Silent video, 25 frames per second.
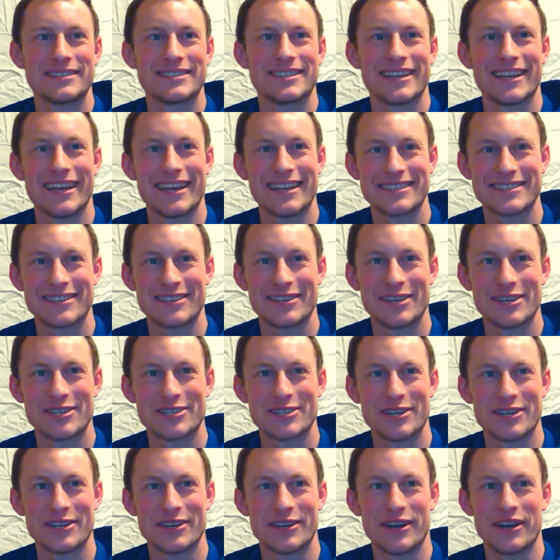today's
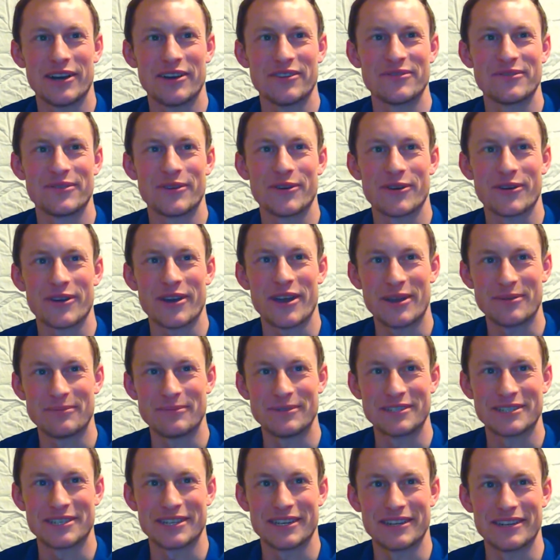edition of Your
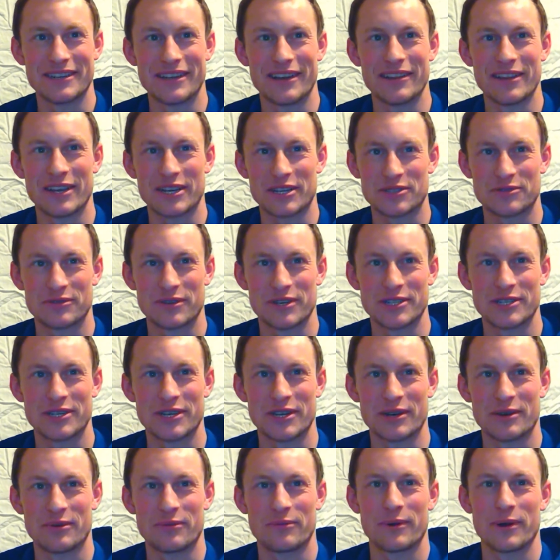Edmonton
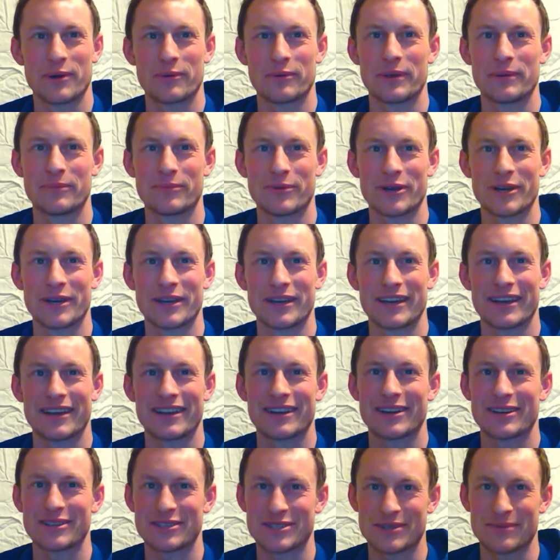Electrician, where we bring
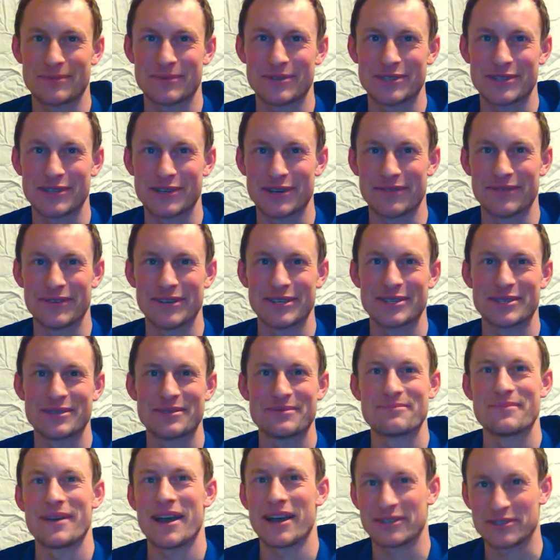customer service
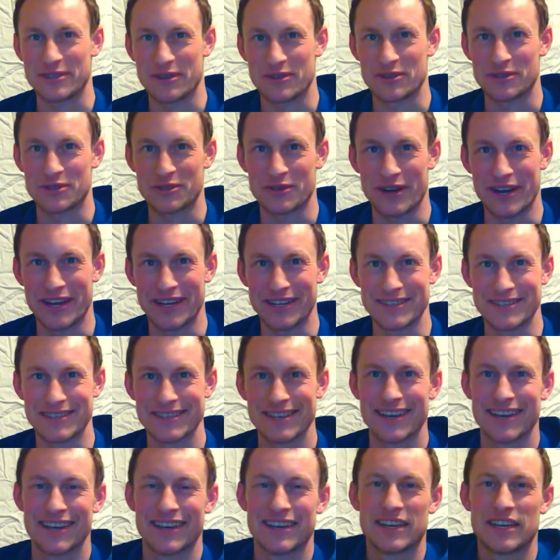back to the trades.
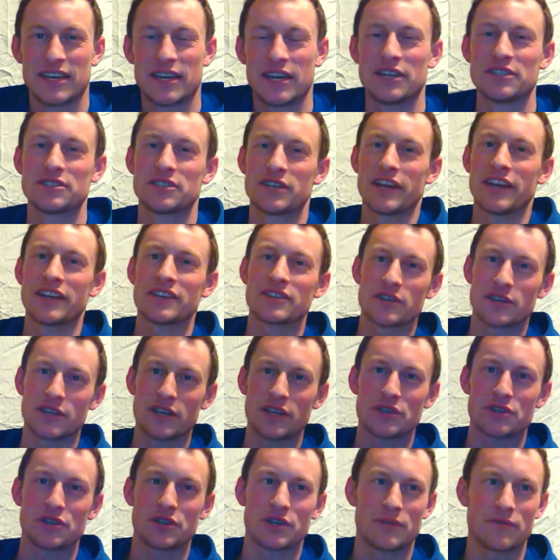In today's
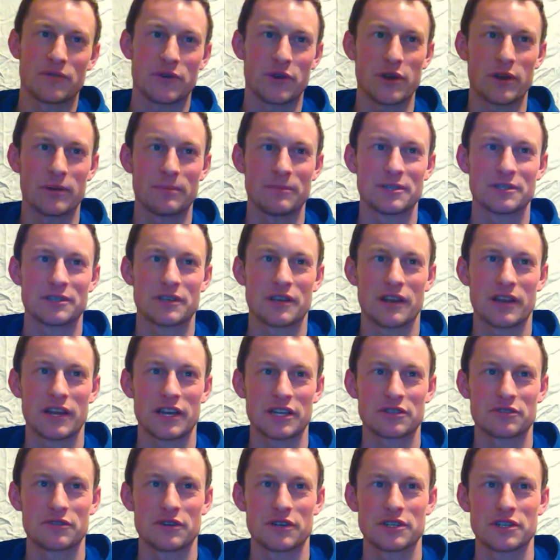edition of Your Edmonton
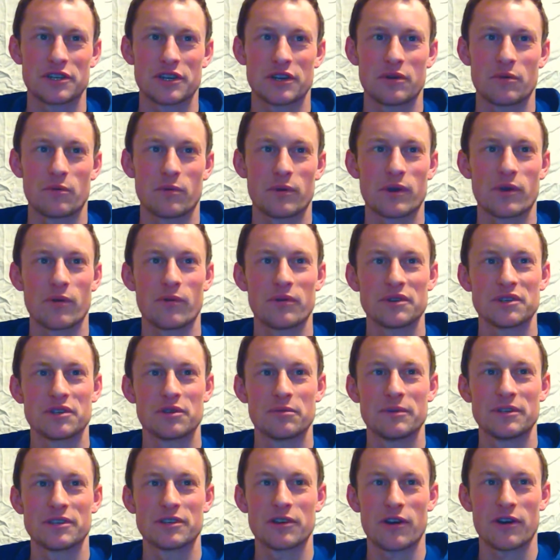Electrician, we're going to
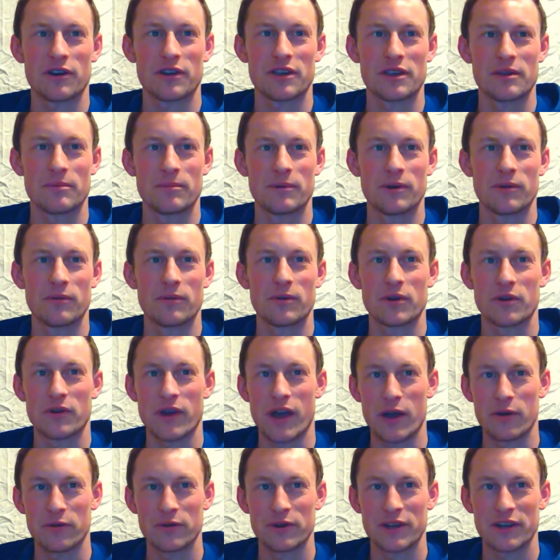be talking about
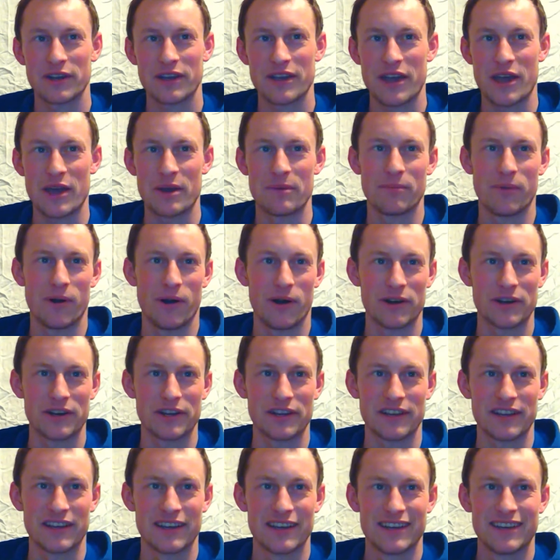grounding and
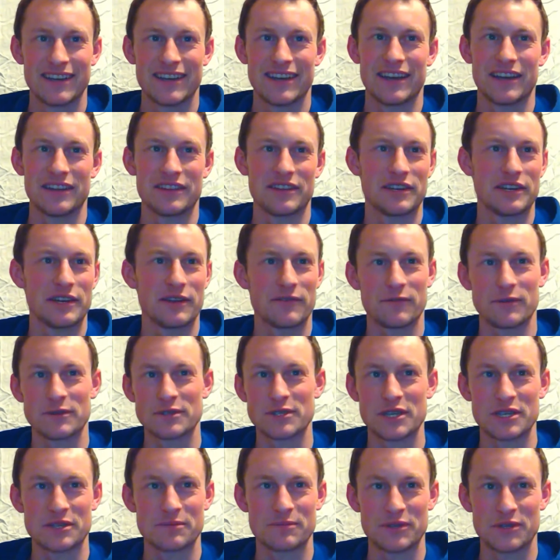bonding and the
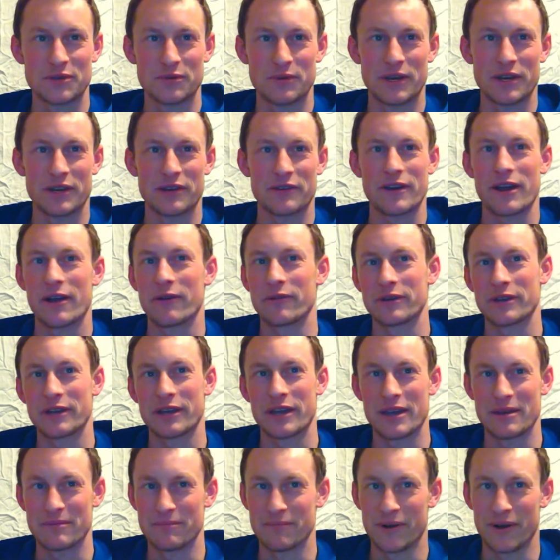differences between grounding
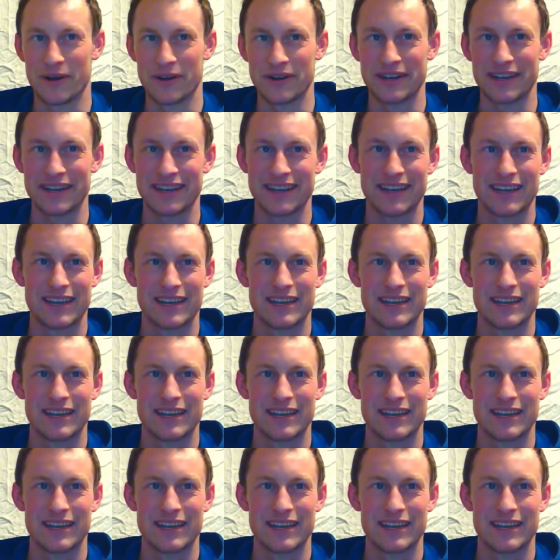and bonding.